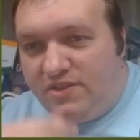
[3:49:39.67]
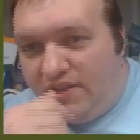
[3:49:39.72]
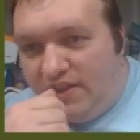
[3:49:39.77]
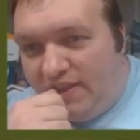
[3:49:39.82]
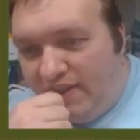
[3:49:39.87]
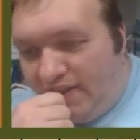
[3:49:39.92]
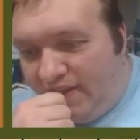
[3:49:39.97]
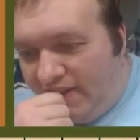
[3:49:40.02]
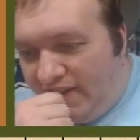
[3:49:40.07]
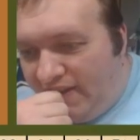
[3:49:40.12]

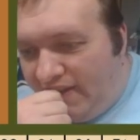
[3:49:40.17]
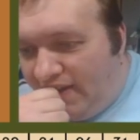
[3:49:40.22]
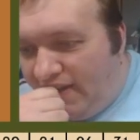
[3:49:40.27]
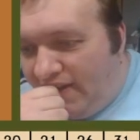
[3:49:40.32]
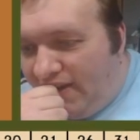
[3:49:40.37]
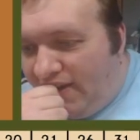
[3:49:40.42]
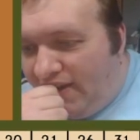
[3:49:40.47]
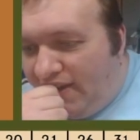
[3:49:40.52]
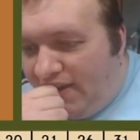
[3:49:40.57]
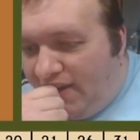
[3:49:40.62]
Let me double check
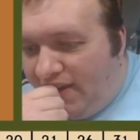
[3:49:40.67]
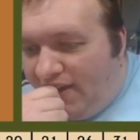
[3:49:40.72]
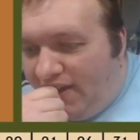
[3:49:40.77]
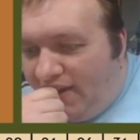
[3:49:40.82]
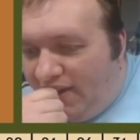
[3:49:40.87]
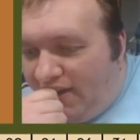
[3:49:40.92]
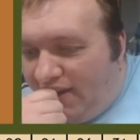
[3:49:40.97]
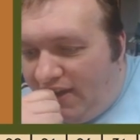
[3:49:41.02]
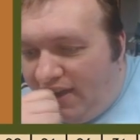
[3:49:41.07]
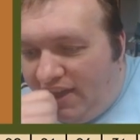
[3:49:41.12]
some
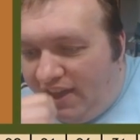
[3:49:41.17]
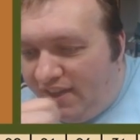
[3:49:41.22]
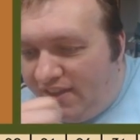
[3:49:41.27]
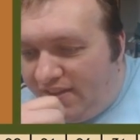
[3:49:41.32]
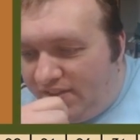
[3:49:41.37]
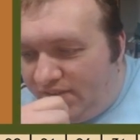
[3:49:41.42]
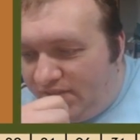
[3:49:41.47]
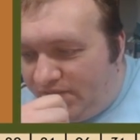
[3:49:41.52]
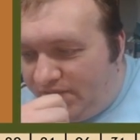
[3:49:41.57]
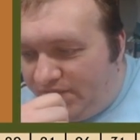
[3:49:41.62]
things. But
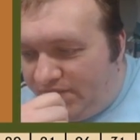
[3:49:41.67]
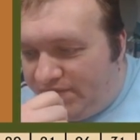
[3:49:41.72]
yeah.